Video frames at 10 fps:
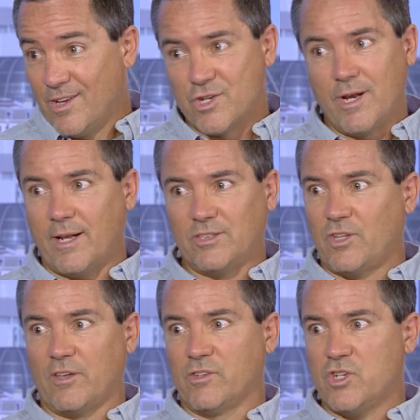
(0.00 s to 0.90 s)
Genetics
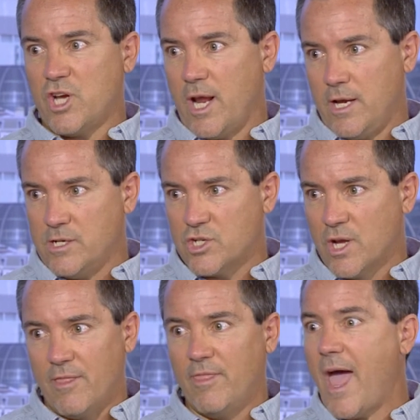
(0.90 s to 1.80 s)
doesn't change
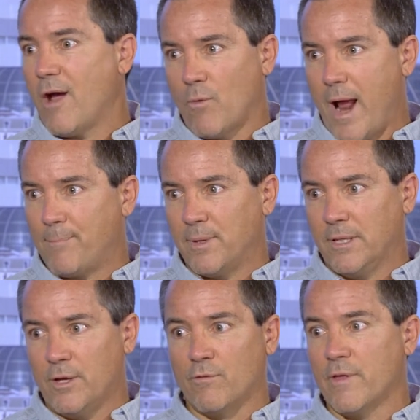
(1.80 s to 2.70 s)
that
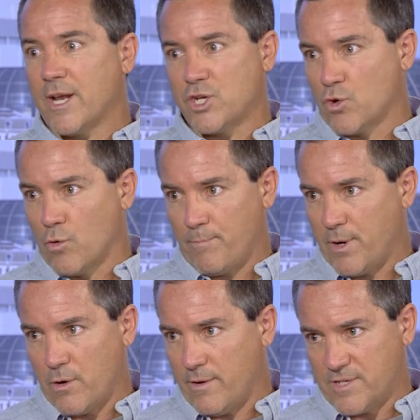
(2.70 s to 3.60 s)
rapidly over that short
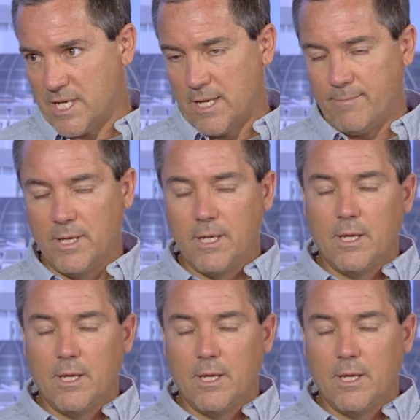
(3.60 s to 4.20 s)
period of time.